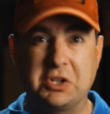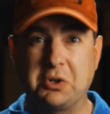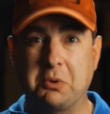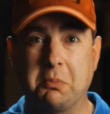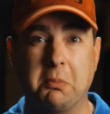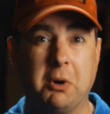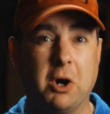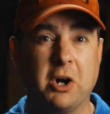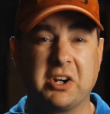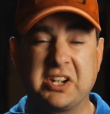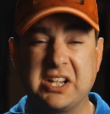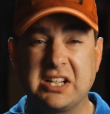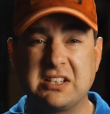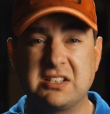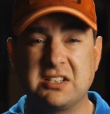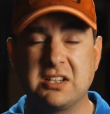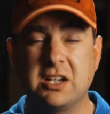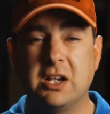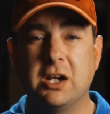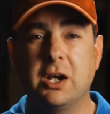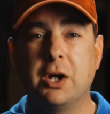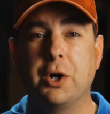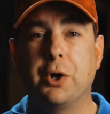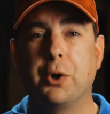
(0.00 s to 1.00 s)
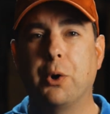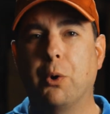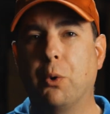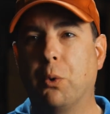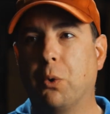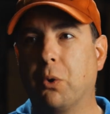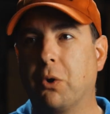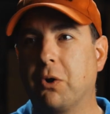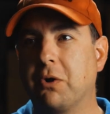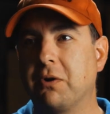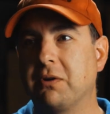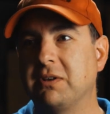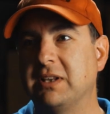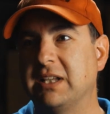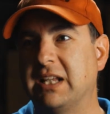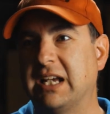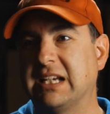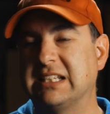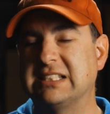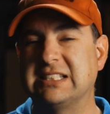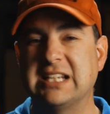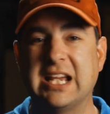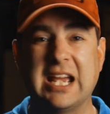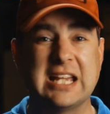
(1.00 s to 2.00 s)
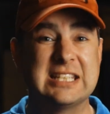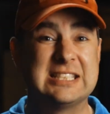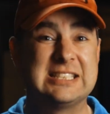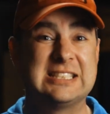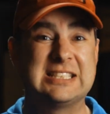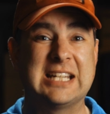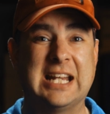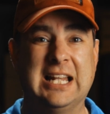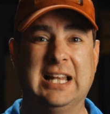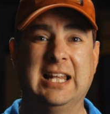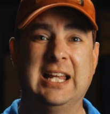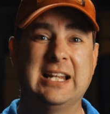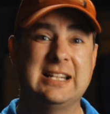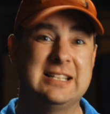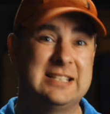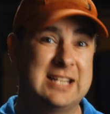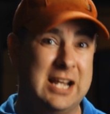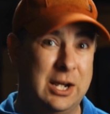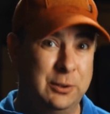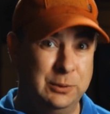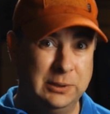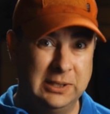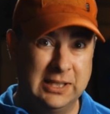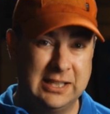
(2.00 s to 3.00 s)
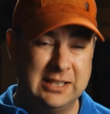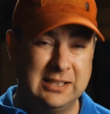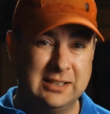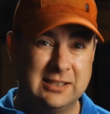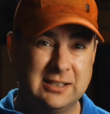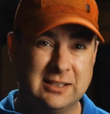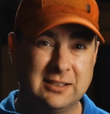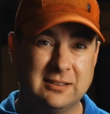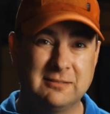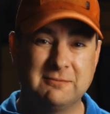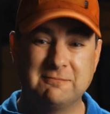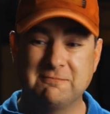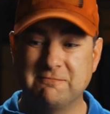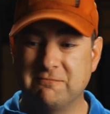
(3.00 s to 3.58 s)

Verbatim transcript: market, or like say a satellite downlink,